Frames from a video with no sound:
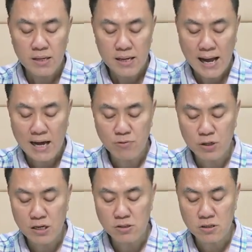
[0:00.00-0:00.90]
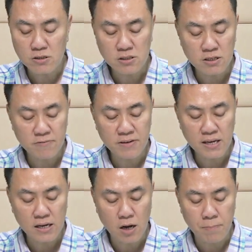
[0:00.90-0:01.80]
high vocational
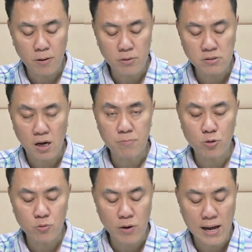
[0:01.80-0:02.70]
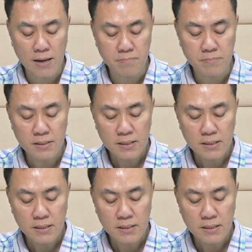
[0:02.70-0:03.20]
certificate or PowerSha program,